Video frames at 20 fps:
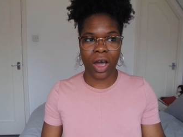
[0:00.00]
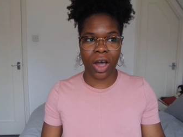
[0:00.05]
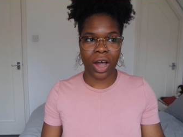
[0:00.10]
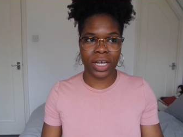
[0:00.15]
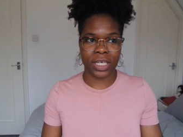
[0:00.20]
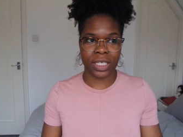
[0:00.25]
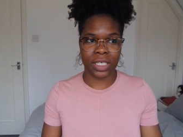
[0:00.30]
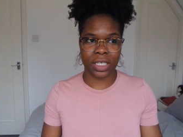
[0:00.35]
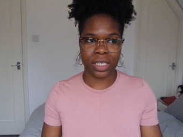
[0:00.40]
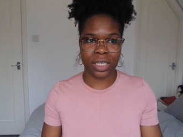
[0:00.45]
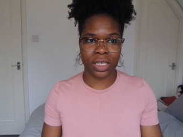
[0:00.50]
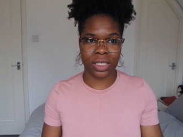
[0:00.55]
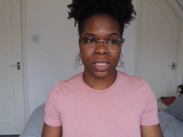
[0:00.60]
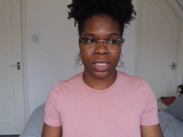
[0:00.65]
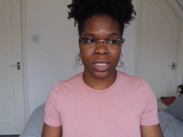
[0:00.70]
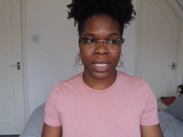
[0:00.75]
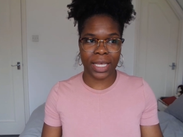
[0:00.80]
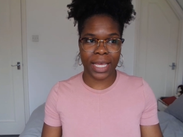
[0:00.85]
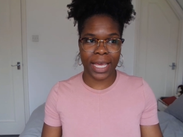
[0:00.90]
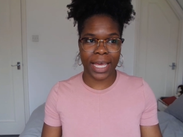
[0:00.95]
I
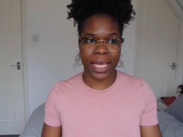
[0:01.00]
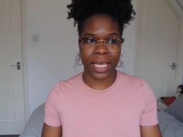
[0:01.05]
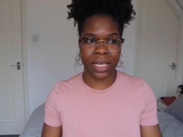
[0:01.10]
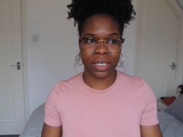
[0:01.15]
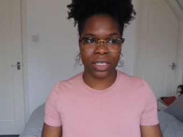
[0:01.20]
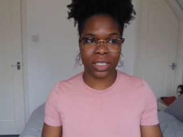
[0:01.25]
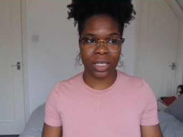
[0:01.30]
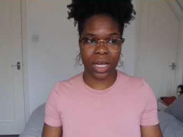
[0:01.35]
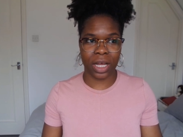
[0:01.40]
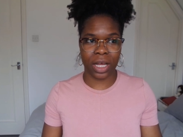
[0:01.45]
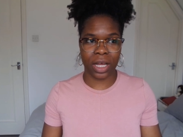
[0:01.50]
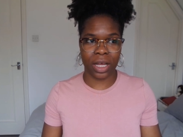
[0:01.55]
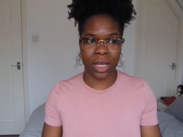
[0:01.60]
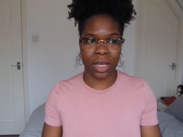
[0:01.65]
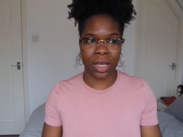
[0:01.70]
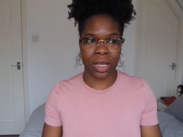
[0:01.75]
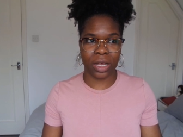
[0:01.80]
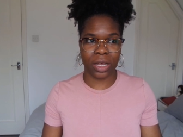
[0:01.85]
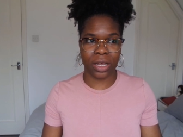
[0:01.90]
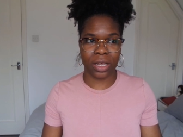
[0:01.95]
didn't get
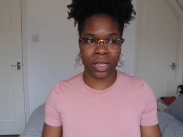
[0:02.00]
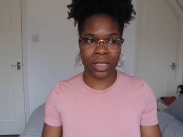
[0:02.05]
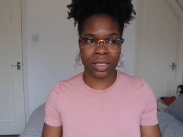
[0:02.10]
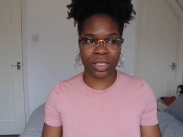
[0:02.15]
a